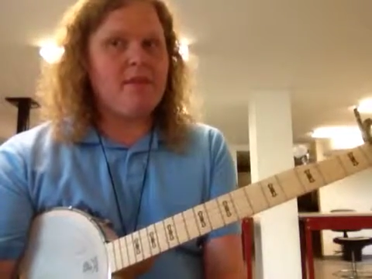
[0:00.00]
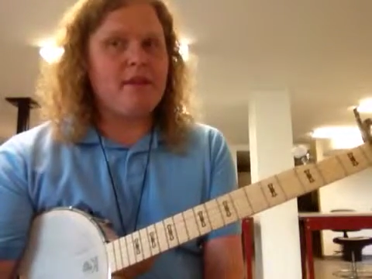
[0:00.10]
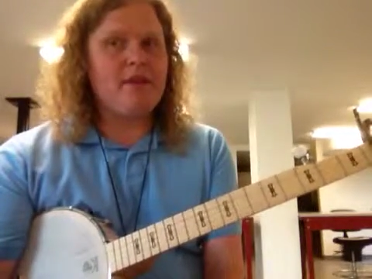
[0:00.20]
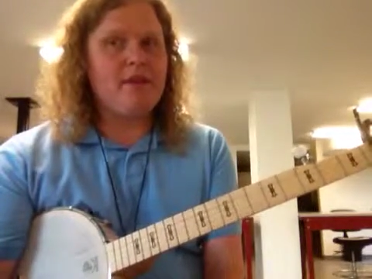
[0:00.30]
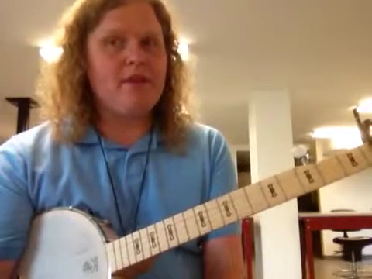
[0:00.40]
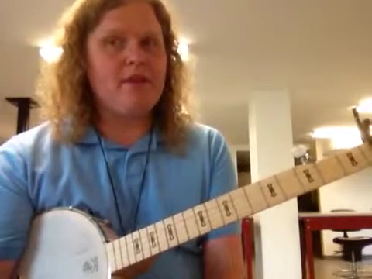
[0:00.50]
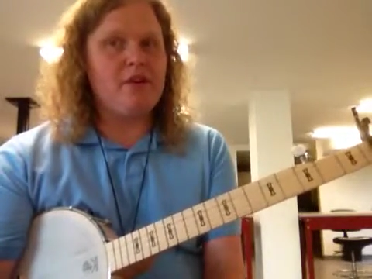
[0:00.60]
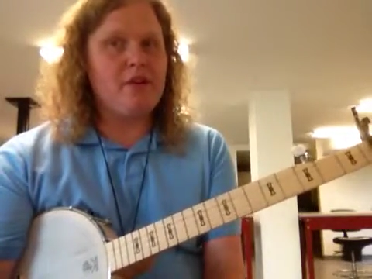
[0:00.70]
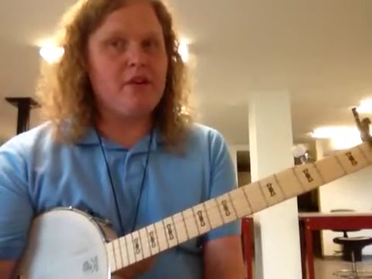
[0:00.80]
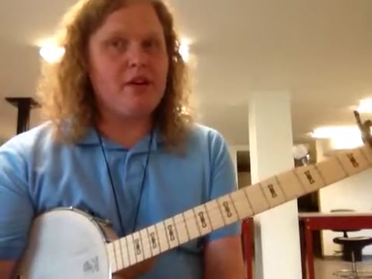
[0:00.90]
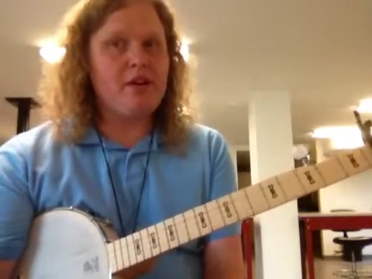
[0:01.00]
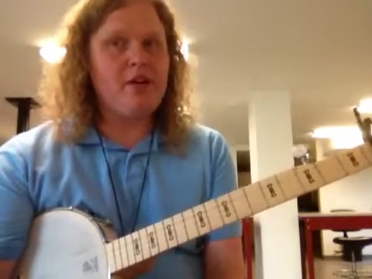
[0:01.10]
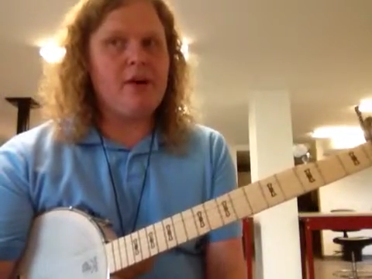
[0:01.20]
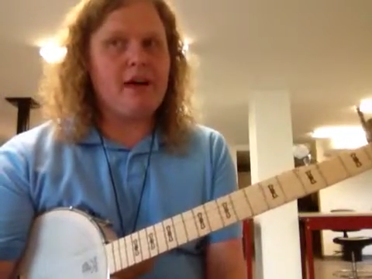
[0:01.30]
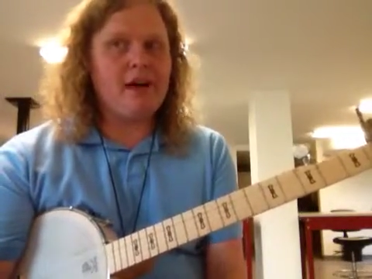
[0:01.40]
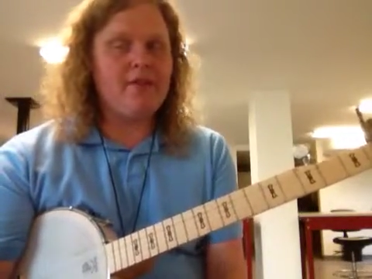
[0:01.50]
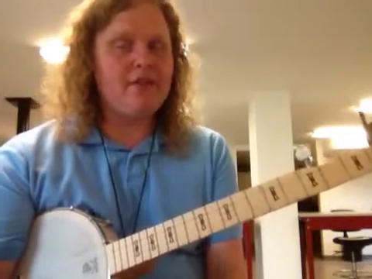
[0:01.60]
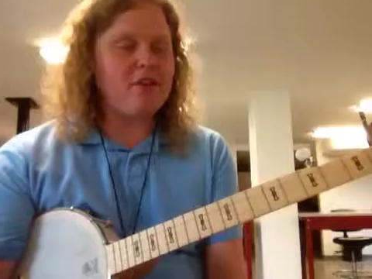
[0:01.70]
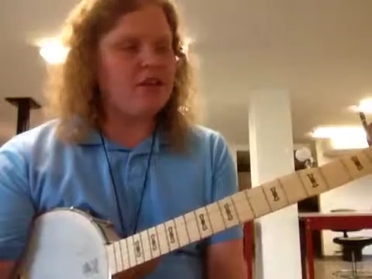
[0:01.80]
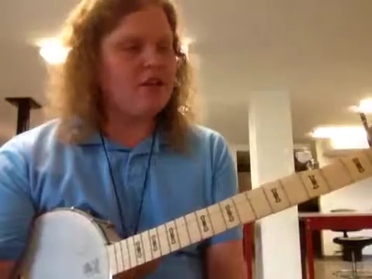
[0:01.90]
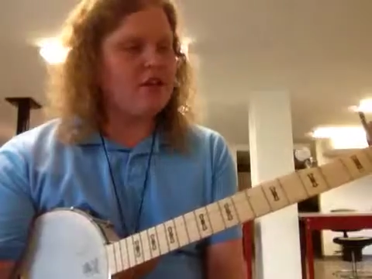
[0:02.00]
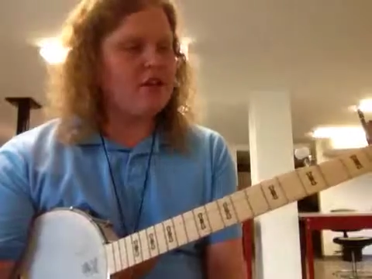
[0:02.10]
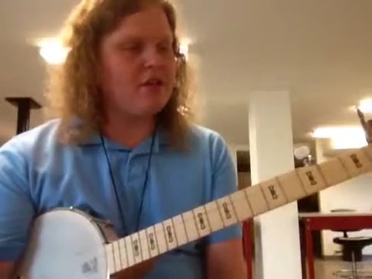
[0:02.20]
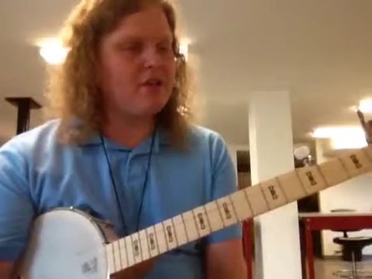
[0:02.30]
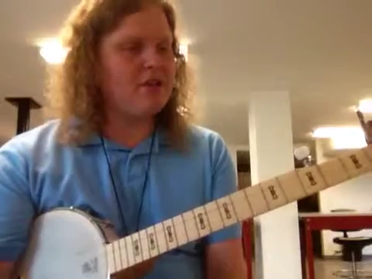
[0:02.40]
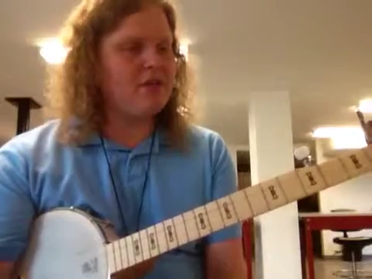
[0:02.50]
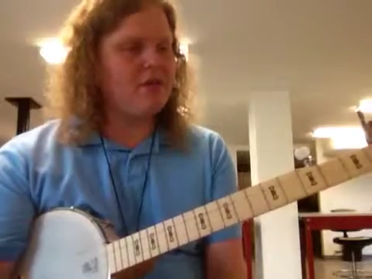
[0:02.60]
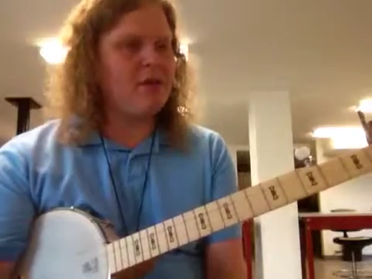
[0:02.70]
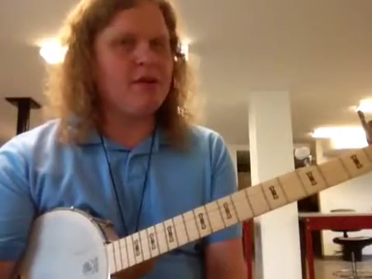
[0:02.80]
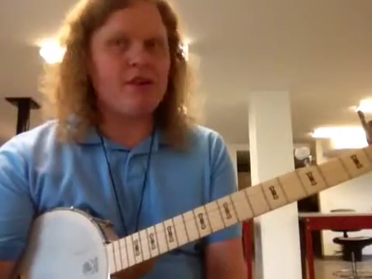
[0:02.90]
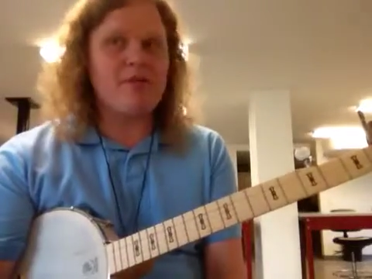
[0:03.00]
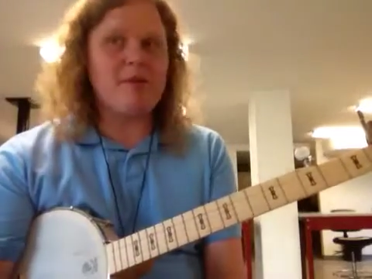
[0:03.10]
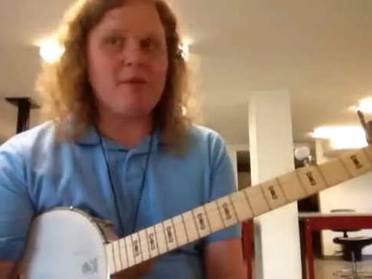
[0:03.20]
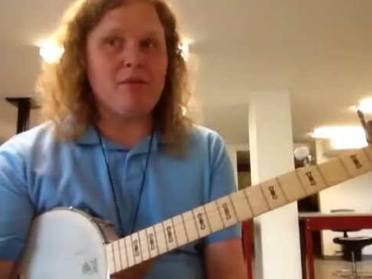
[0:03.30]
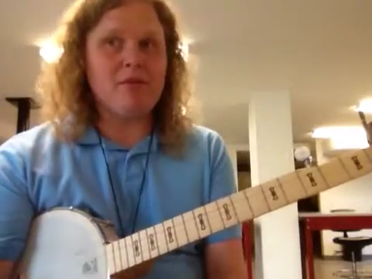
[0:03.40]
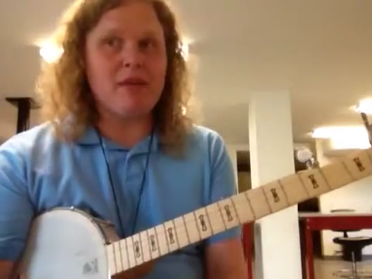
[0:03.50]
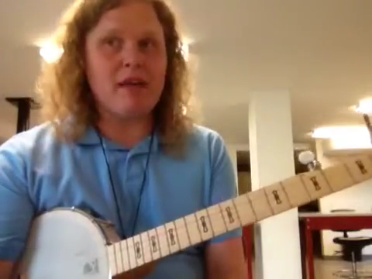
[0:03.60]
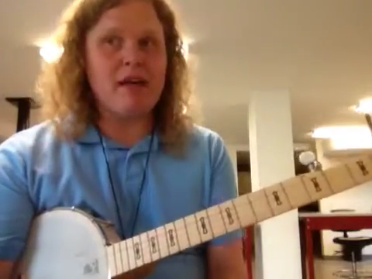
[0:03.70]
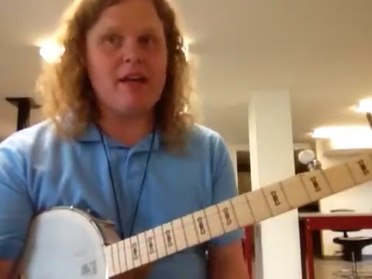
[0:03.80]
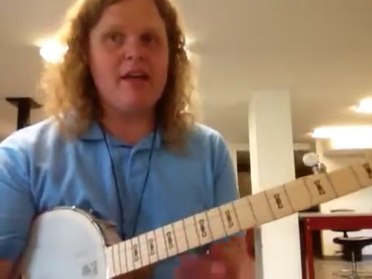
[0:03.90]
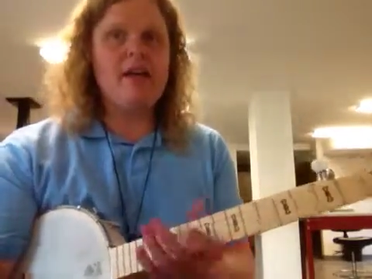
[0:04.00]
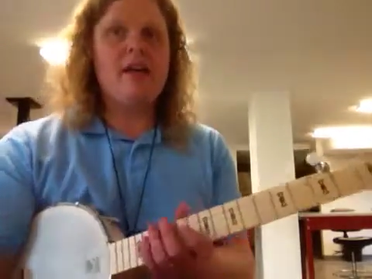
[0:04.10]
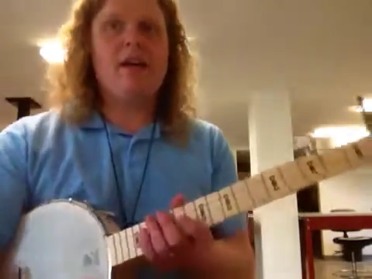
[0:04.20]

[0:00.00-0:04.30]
So you already know half of the song, probably a little bit more than that,